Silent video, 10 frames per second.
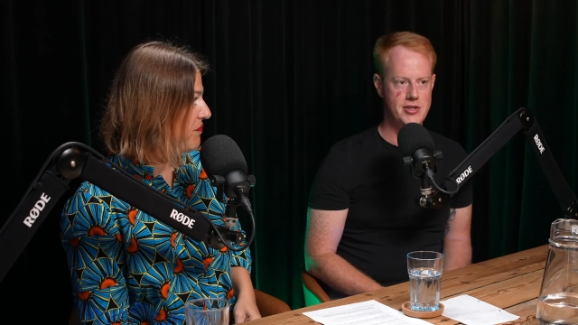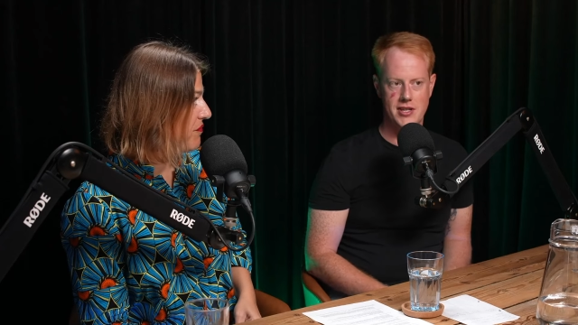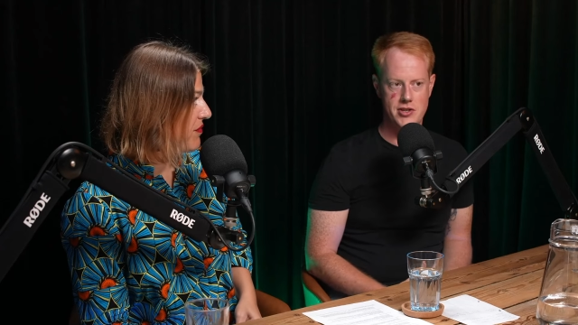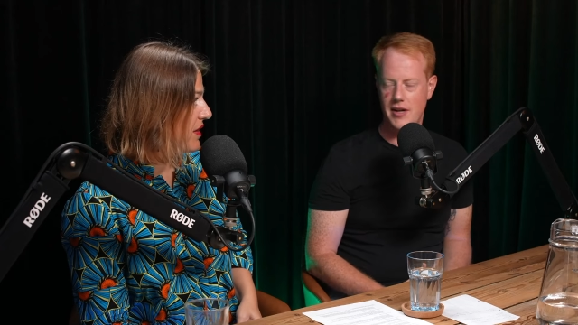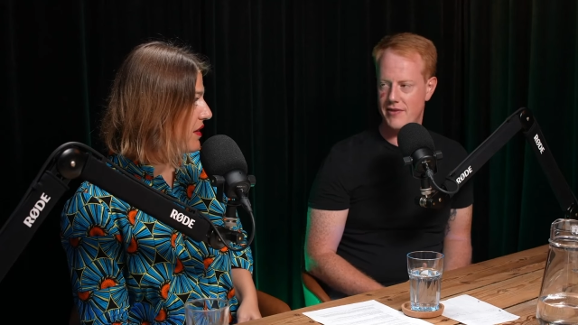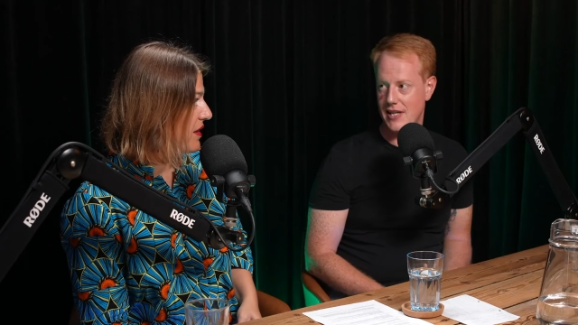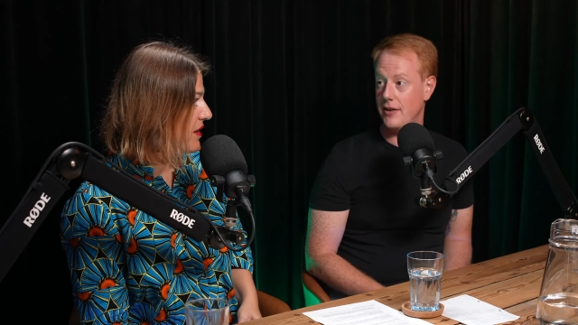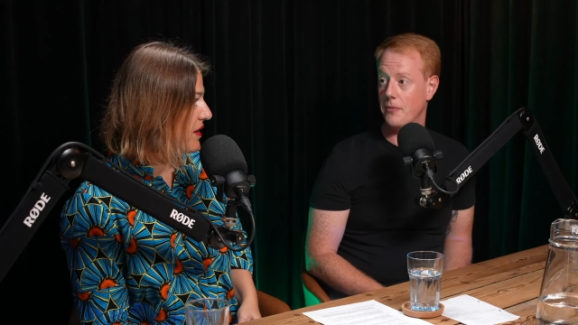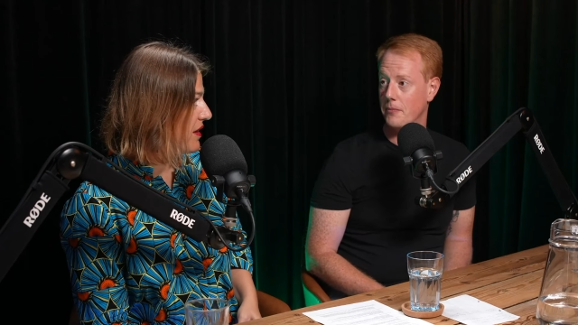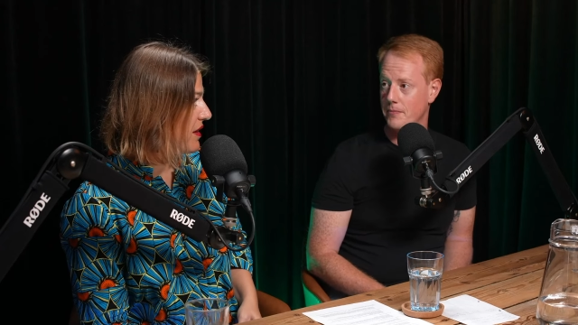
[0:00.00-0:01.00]
Speaker 1: thing is you never see
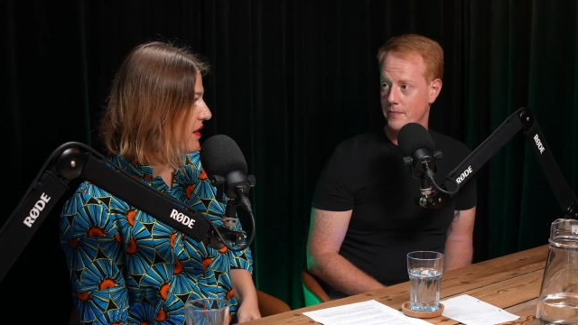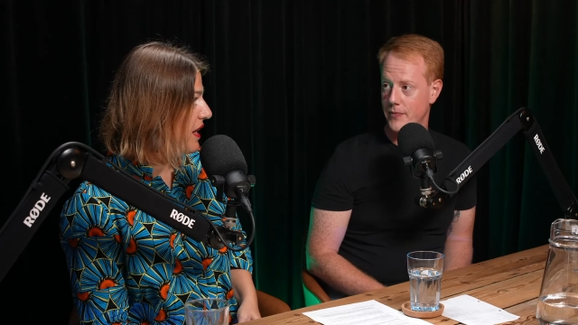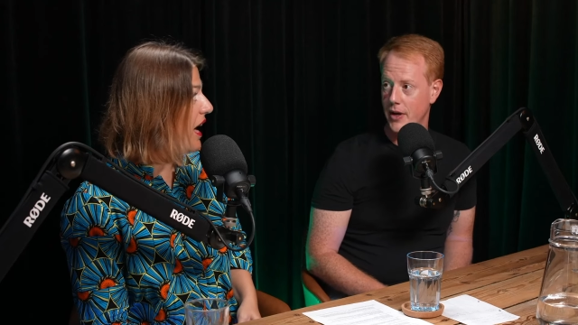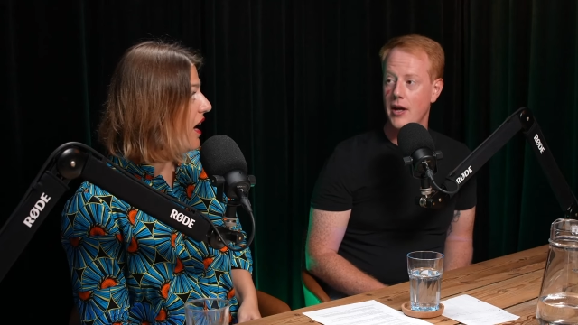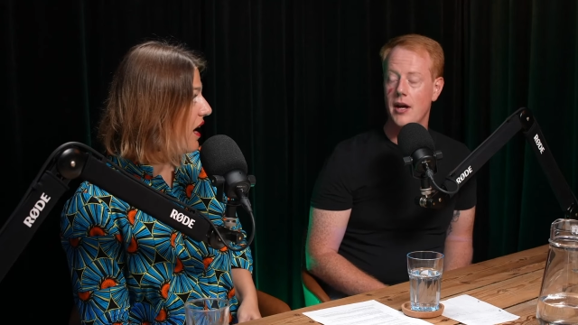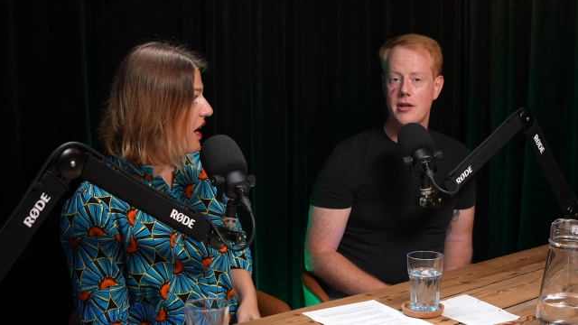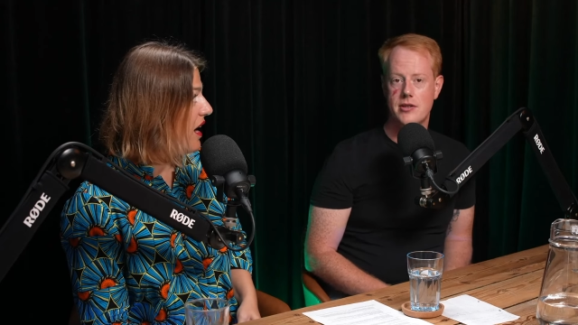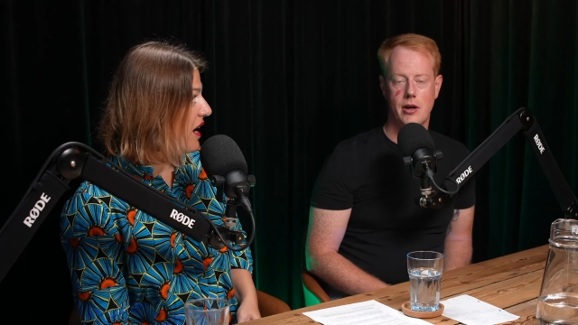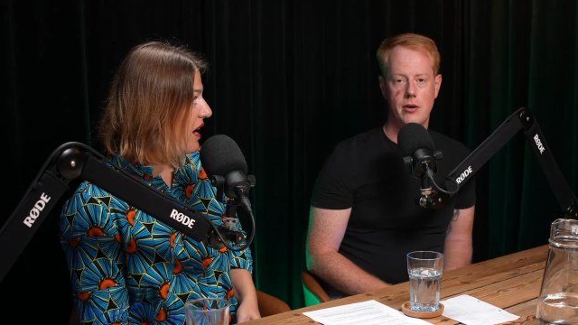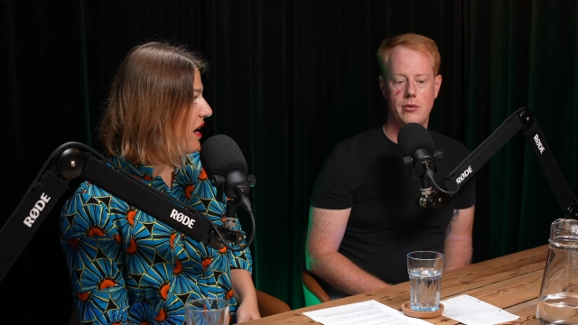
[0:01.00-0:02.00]
them. Yeah.
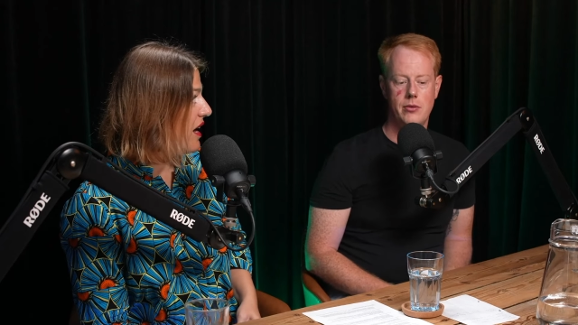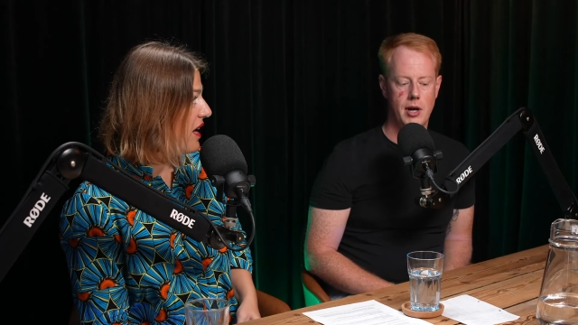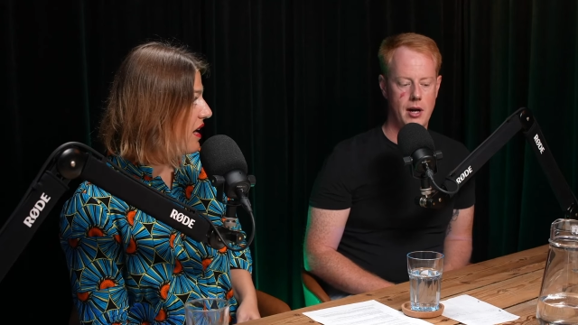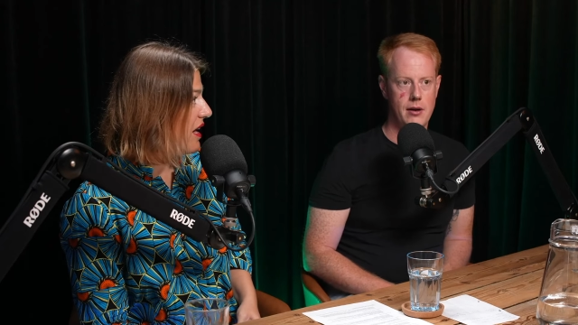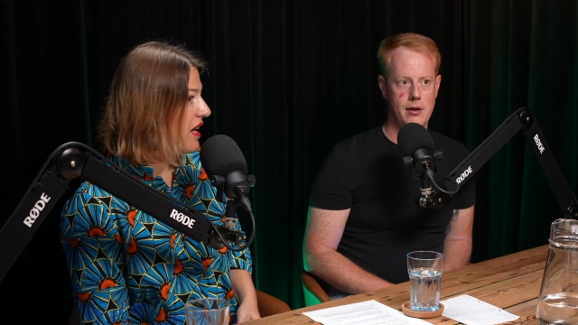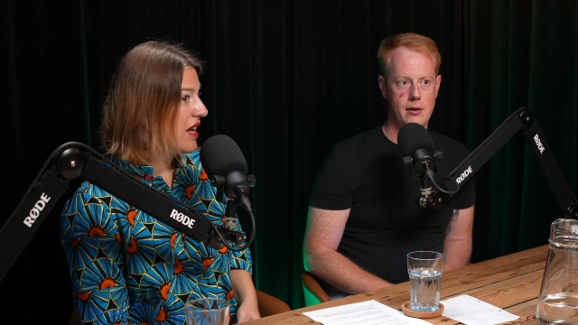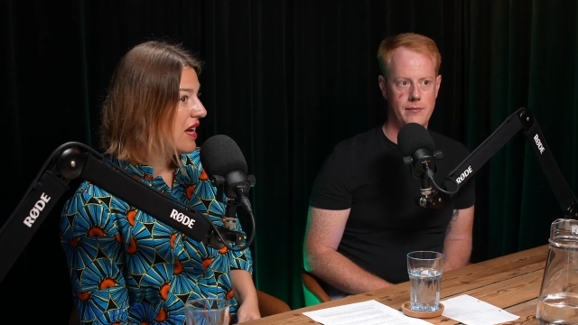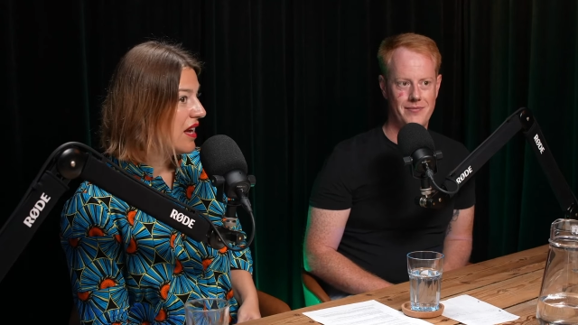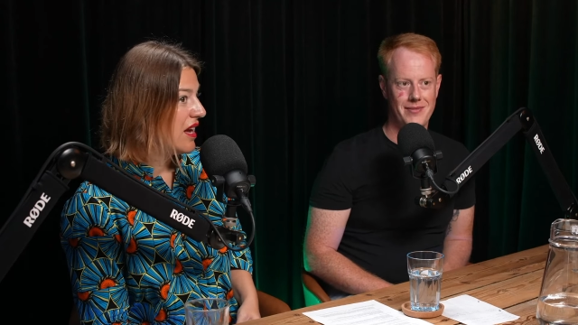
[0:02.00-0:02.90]
So the people or the pigs?